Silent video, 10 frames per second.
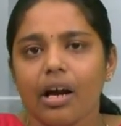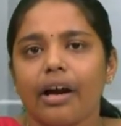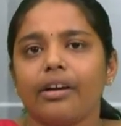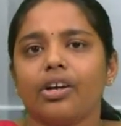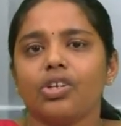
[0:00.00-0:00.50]

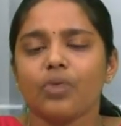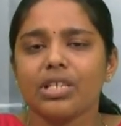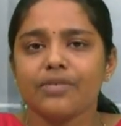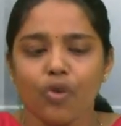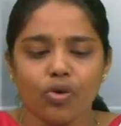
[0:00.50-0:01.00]
and
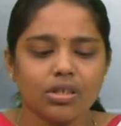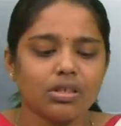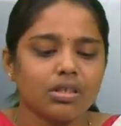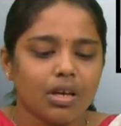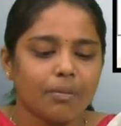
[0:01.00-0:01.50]
US
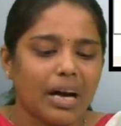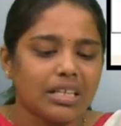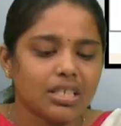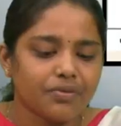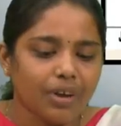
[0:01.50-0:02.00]
forces
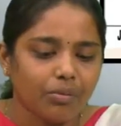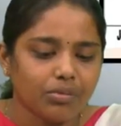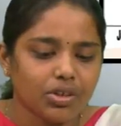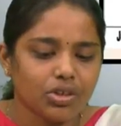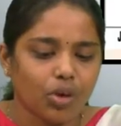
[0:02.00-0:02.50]
marching from
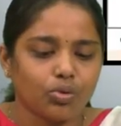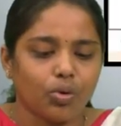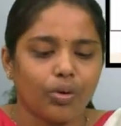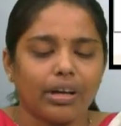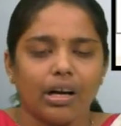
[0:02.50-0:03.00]
the South
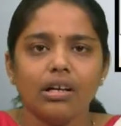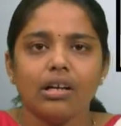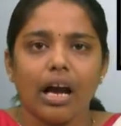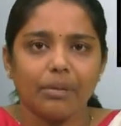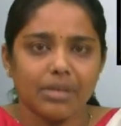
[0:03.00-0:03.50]
Korea,
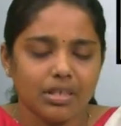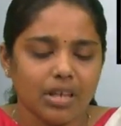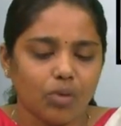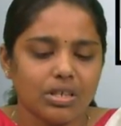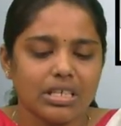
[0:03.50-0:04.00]
I mean
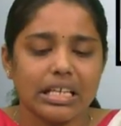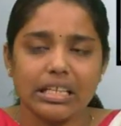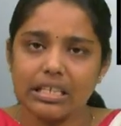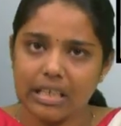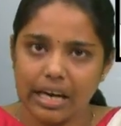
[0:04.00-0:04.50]
South
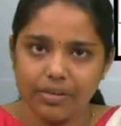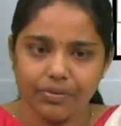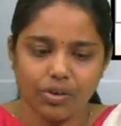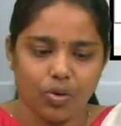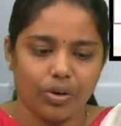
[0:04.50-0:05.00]
southern side of
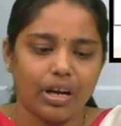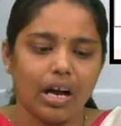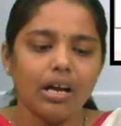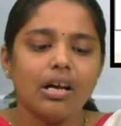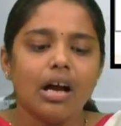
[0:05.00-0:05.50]
the
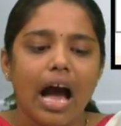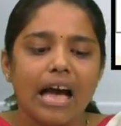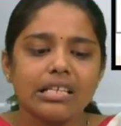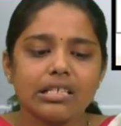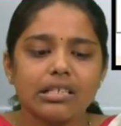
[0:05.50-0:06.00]
Korea,
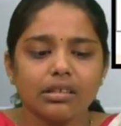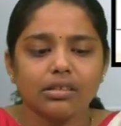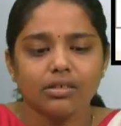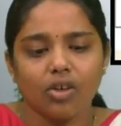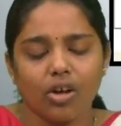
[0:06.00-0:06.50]
as to
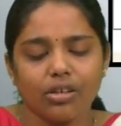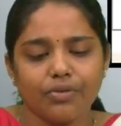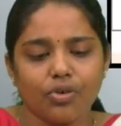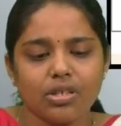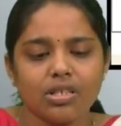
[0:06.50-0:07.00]
the northern
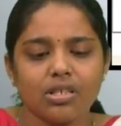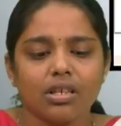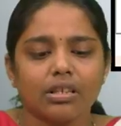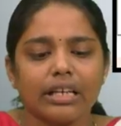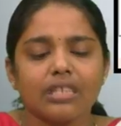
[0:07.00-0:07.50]
forces
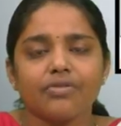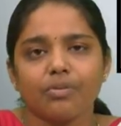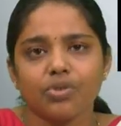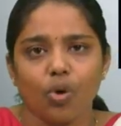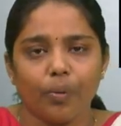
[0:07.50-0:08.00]
that is
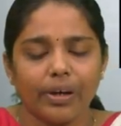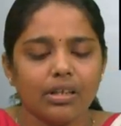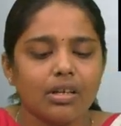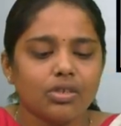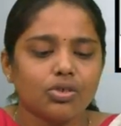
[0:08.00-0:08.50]
from Soviet.
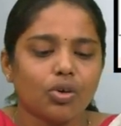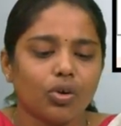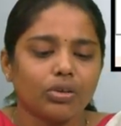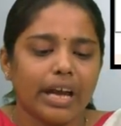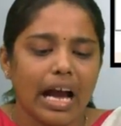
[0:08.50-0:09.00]

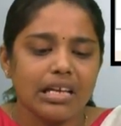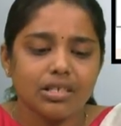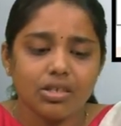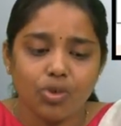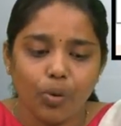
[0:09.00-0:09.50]
So they asked
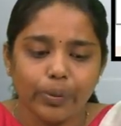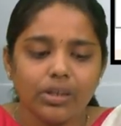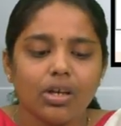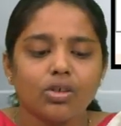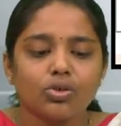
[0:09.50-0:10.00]
the Soviet
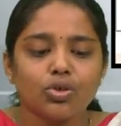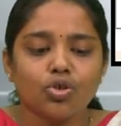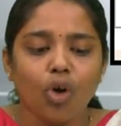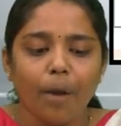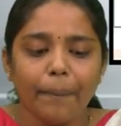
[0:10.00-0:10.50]
to
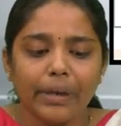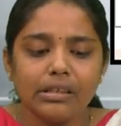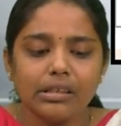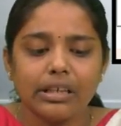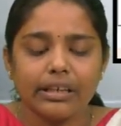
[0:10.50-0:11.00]
stop
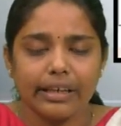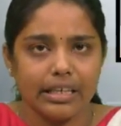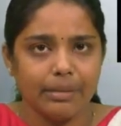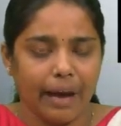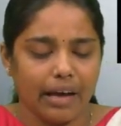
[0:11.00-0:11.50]
in the
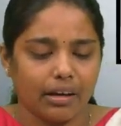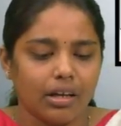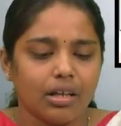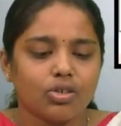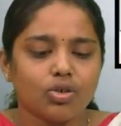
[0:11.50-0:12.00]
38th parallel.
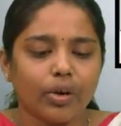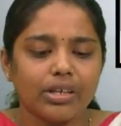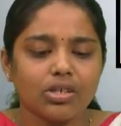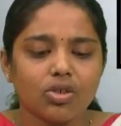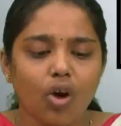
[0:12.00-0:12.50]
So it
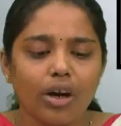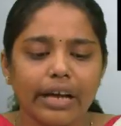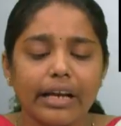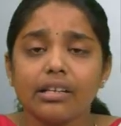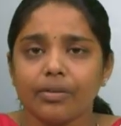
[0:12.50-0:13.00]
is not
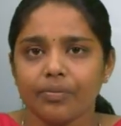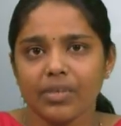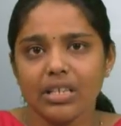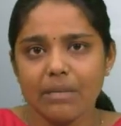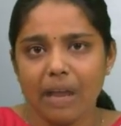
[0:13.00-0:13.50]
at
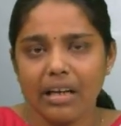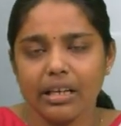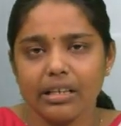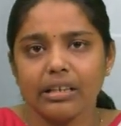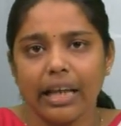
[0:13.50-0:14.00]

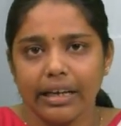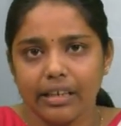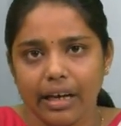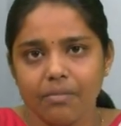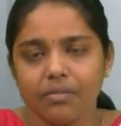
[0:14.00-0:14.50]
demarcated that
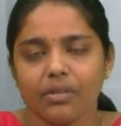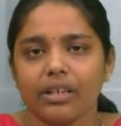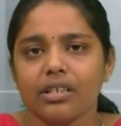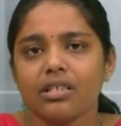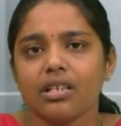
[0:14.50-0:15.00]
time
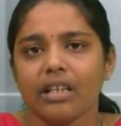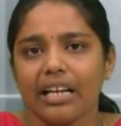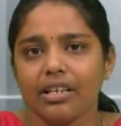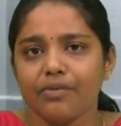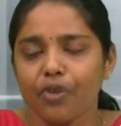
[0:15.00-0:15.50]
that is in
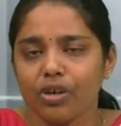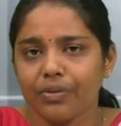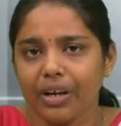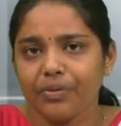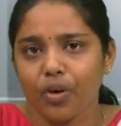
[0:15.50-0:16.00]

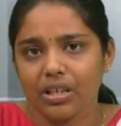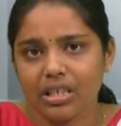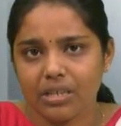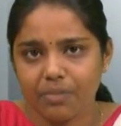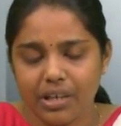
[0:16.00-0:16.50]

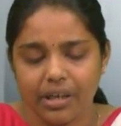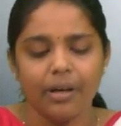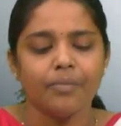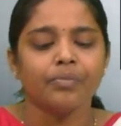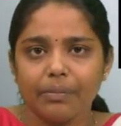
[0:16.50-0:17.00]
1945-46 period
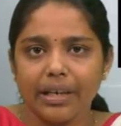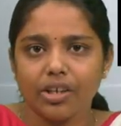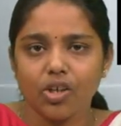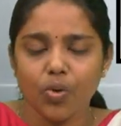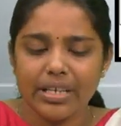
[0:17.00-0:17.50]
but
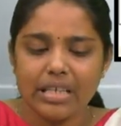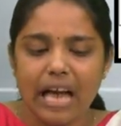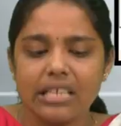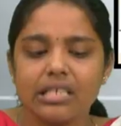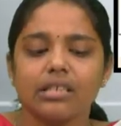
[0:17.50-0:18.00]
the US
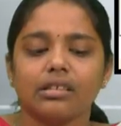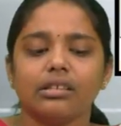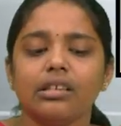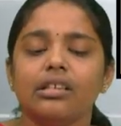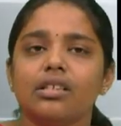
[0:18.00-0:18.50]
asked
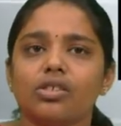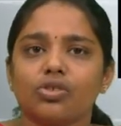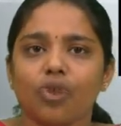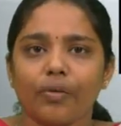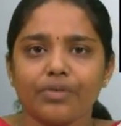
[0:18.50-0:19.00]
the
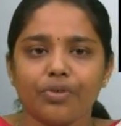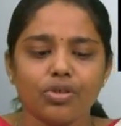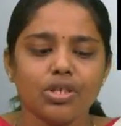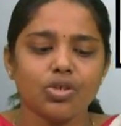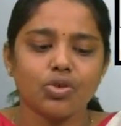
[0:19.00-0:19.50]
Soviet
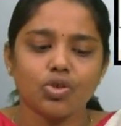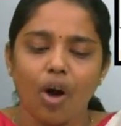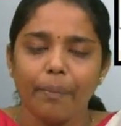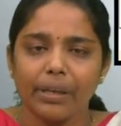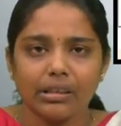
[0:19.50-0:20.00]
forces to
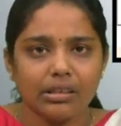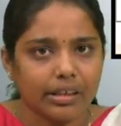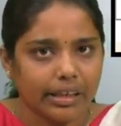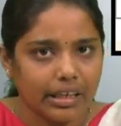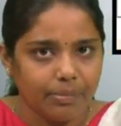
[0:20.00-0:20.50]
stop at the
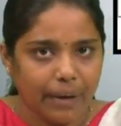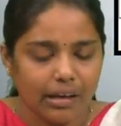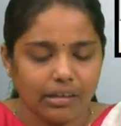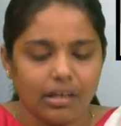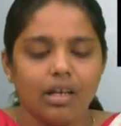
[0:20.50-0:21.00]
38th
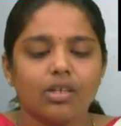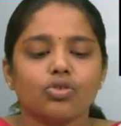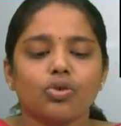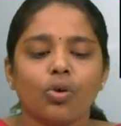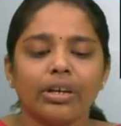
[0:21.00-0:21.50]
parallel.
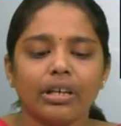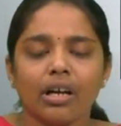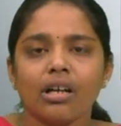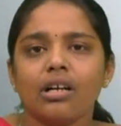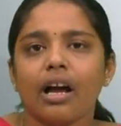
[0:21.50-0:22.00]
So
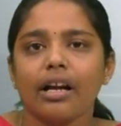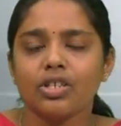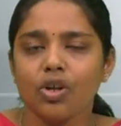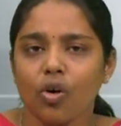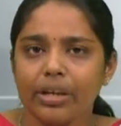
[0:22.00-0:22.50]
here it
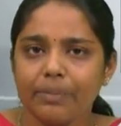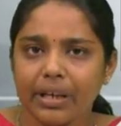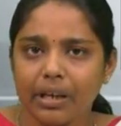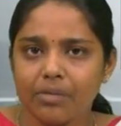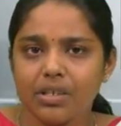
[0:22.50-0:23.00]
slowly
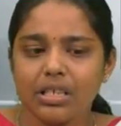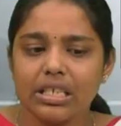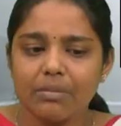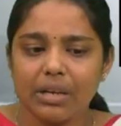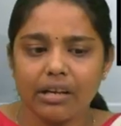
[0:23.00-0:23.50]
becomes a
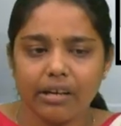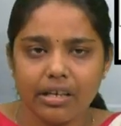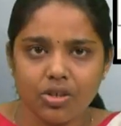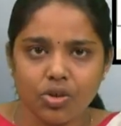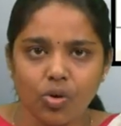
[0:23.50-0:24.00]

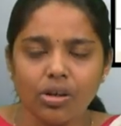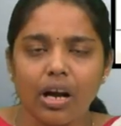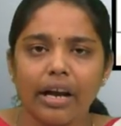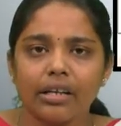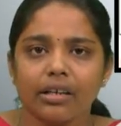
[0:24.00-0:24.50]
demilitarized zone
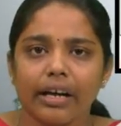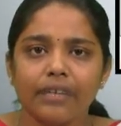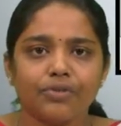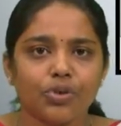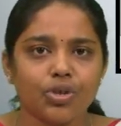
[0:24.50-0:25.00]
and uh,
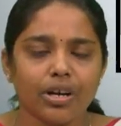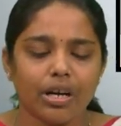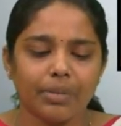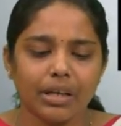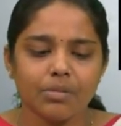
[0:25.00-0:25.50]
in future
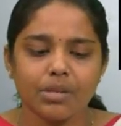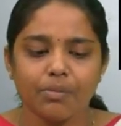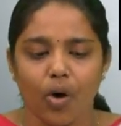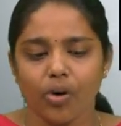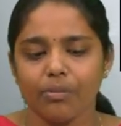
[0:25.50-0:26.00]
it becomes a
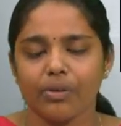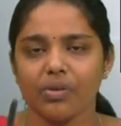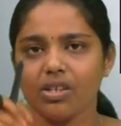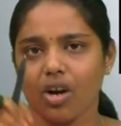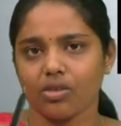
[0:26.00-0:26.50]
boundary
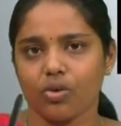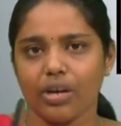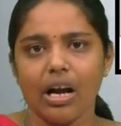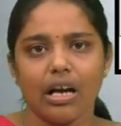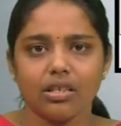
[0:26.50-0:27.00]
between North
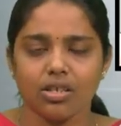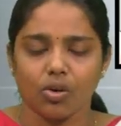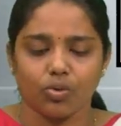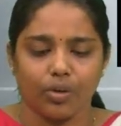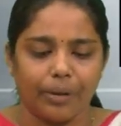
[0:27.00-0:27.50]
Korea and the
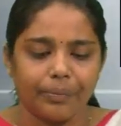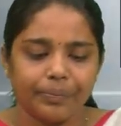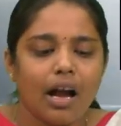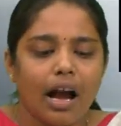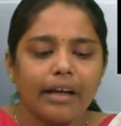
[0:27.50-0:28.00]
South Korea.
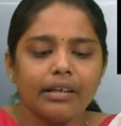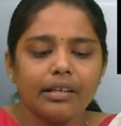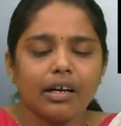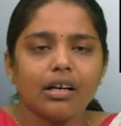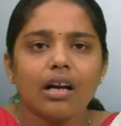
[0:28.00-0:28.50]
And
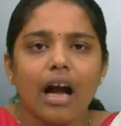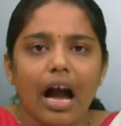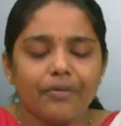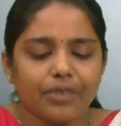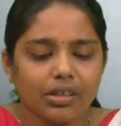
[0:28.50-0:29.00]
here,
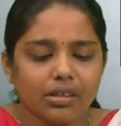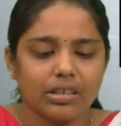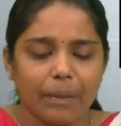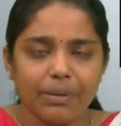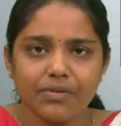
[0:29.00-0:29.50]
after those
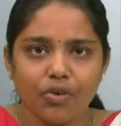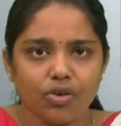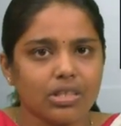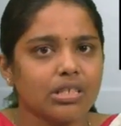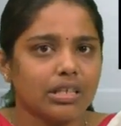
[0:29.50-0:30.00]
Japanese
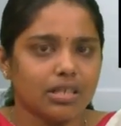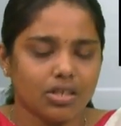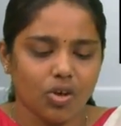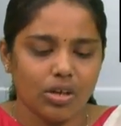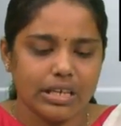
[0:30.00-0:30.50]
forces in the
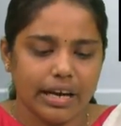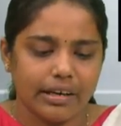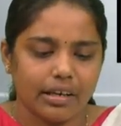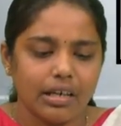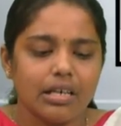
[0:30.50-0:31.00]
Seoul
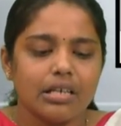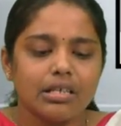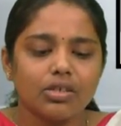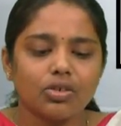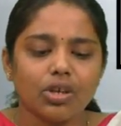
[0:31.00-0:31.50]
surrendered,
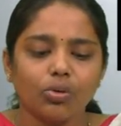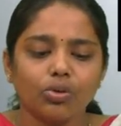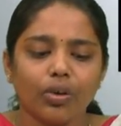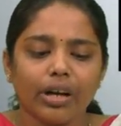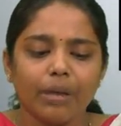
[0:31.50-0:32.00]
the South
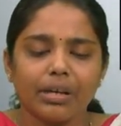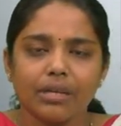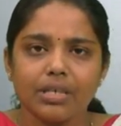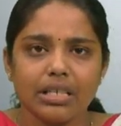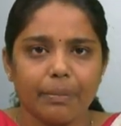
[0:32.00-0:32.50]
Korea
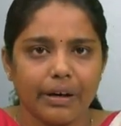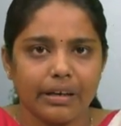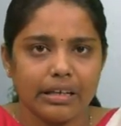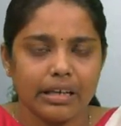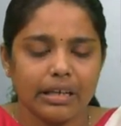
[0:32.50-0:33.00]
becomes a separate
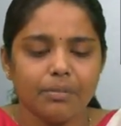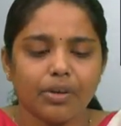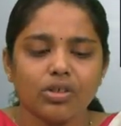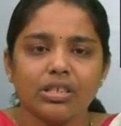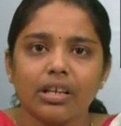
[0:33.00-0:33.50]
entity
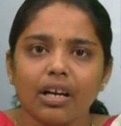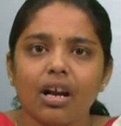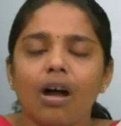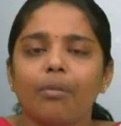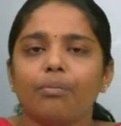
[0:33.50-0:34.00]
because here
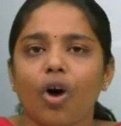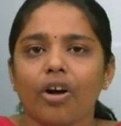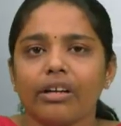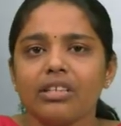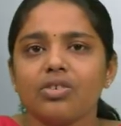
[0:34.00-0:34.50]

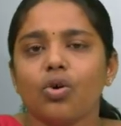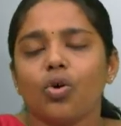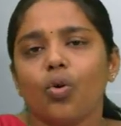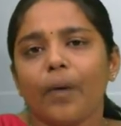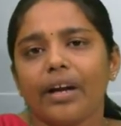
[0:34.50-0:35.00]
moderates
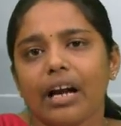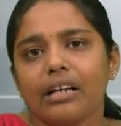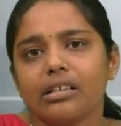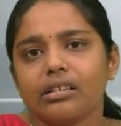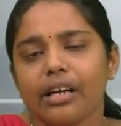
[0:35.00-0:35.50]
who were
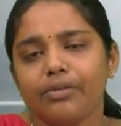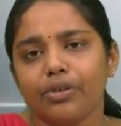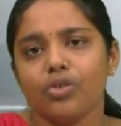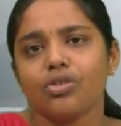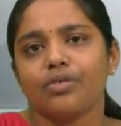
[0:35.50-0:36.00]
under the
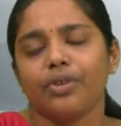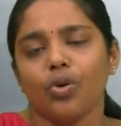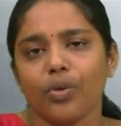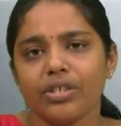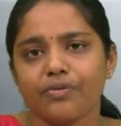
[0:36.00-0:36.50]
influence of
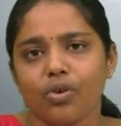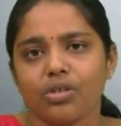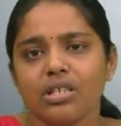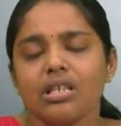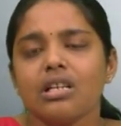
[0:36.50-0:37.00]
US
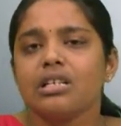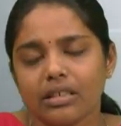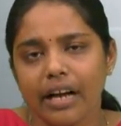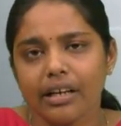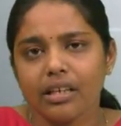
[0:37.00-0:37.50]
forces
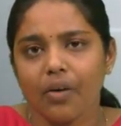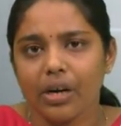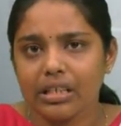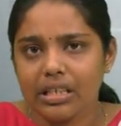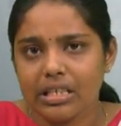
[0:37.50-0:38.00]
started
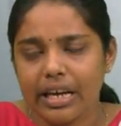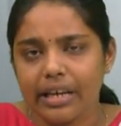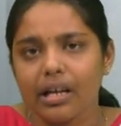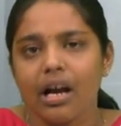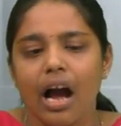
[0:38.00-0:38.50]
governing the
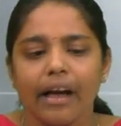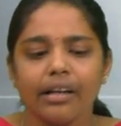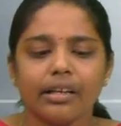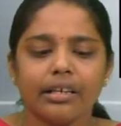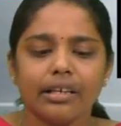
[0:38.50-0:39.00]
state.
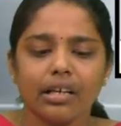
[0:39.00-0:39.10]
And here